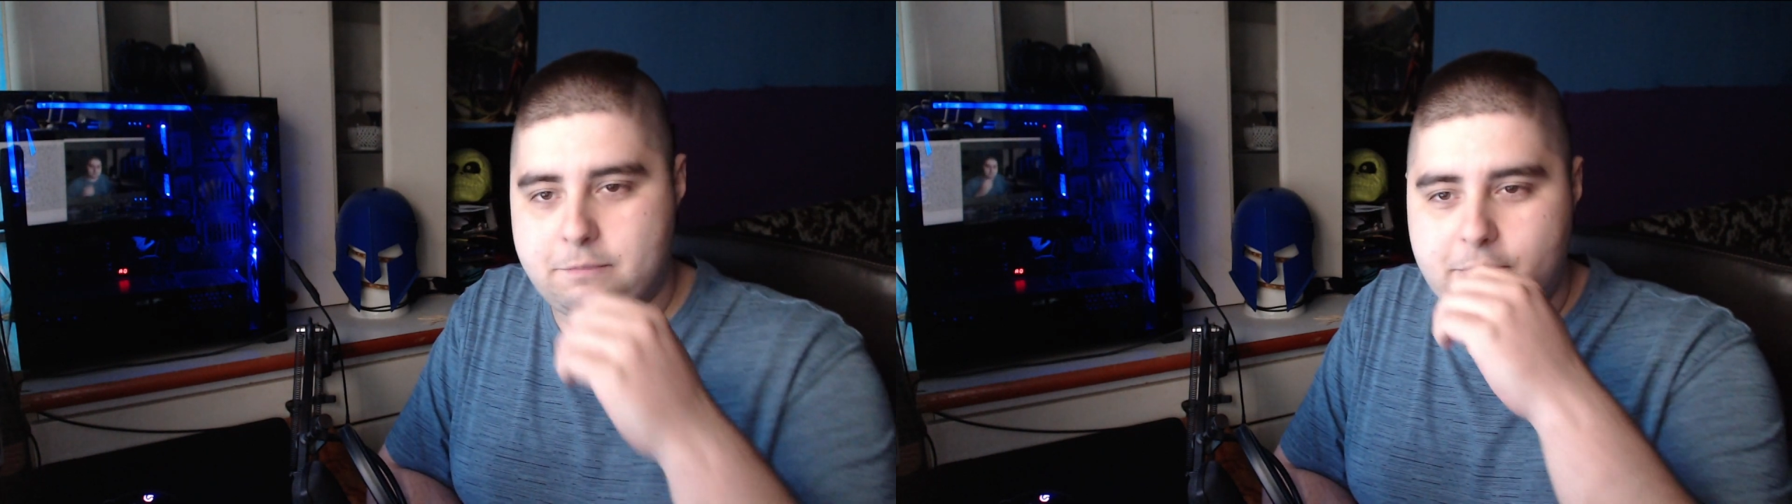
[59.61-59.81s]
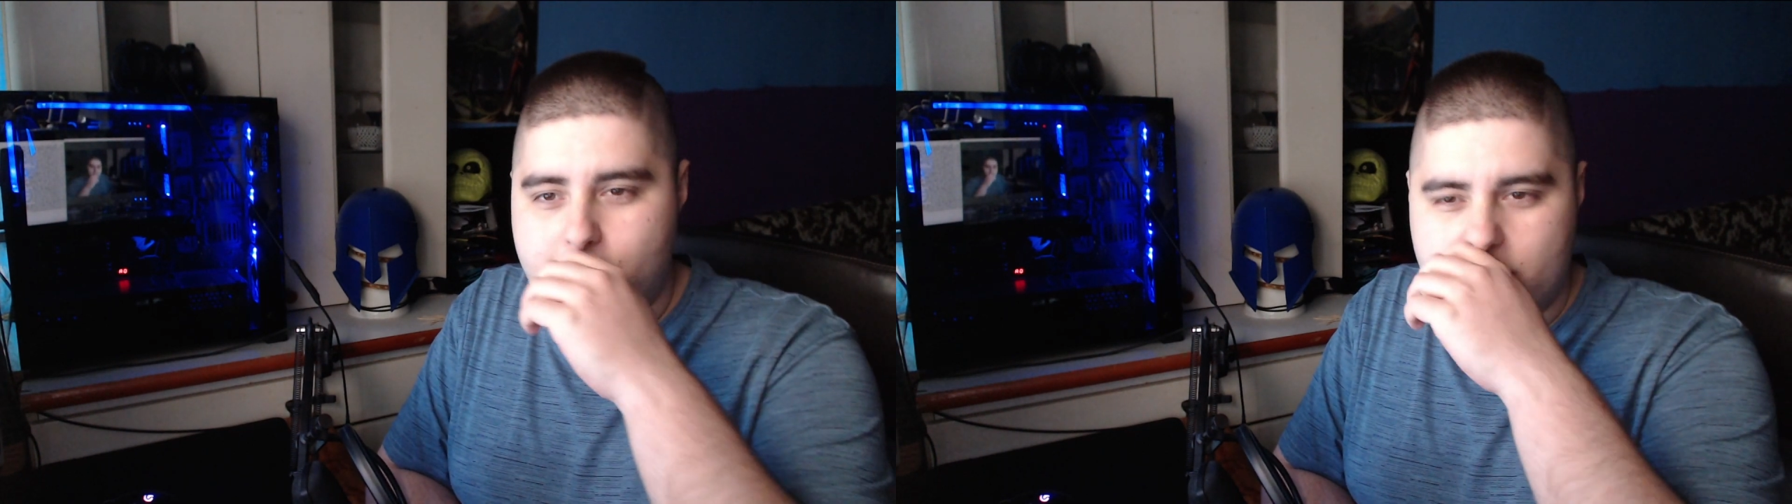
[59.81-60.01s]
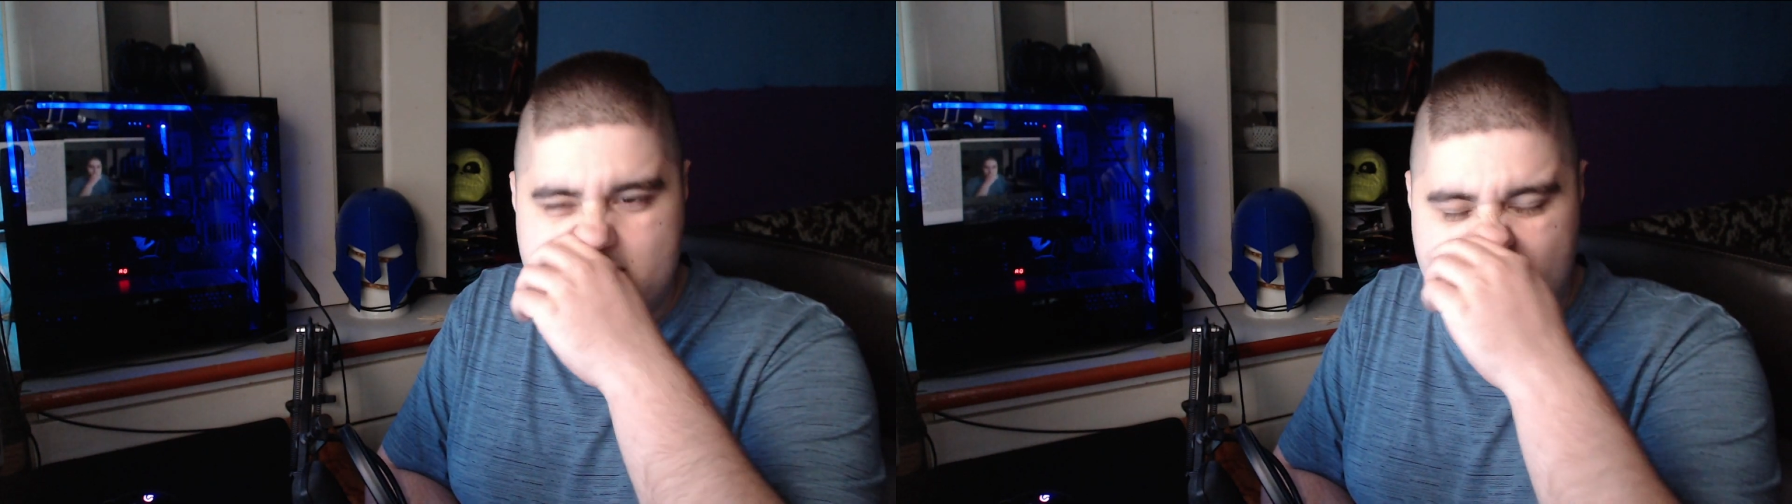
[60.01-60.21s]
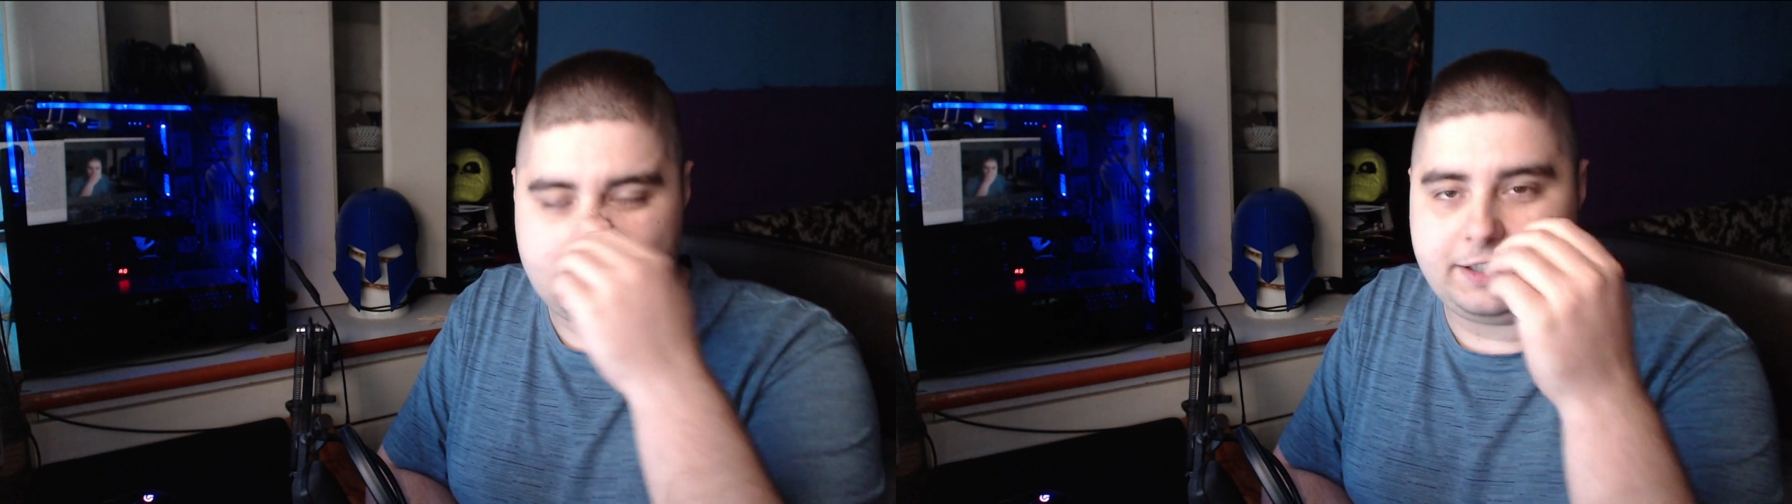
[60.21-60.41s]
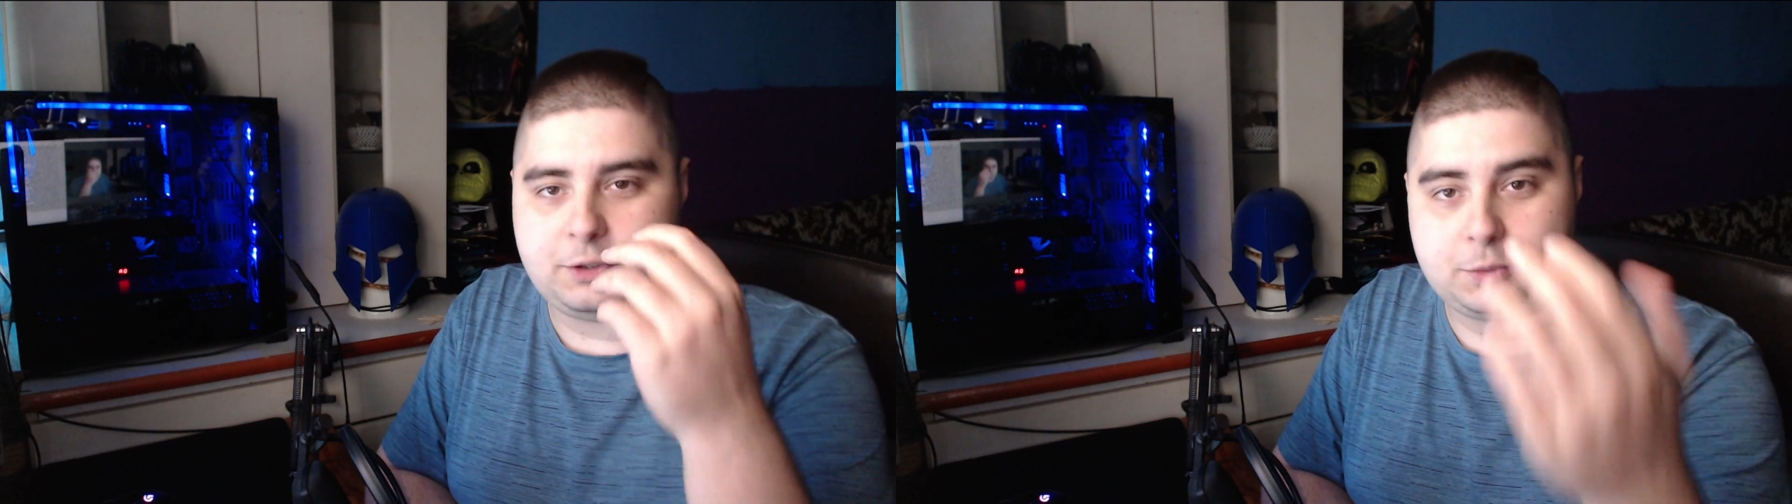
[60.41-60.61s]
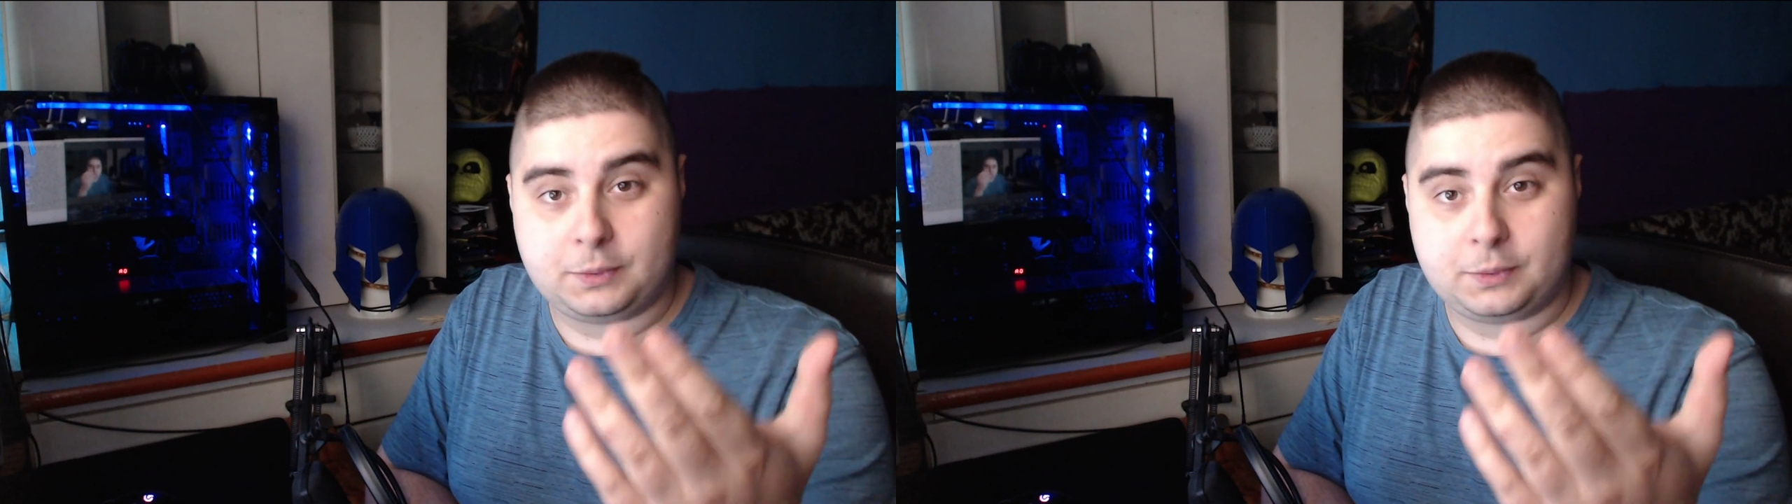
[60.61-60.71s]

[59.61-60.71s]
before deciding to